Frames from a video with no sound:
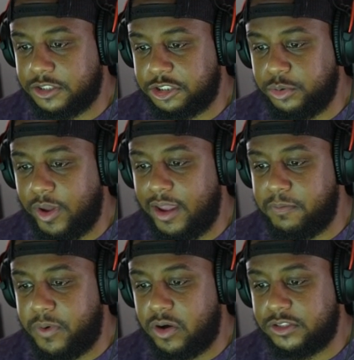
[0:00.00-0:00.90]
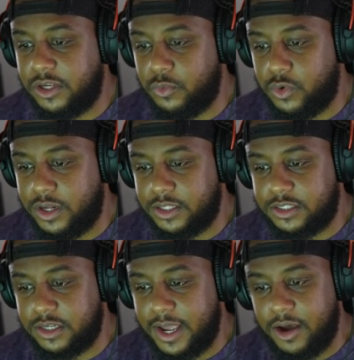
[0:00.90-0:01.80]
Shoot eight balls at
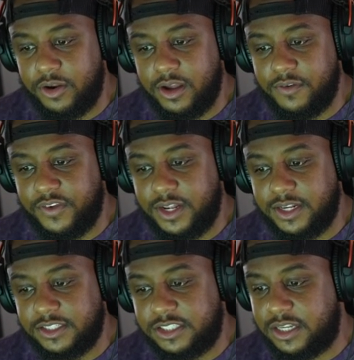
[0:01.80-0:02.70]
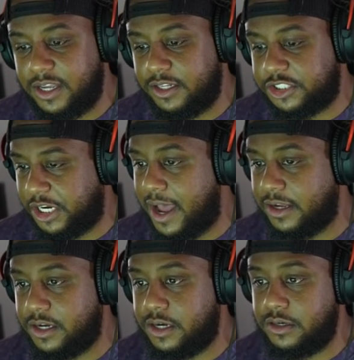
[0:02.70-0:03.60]
once out of an insane shotgun.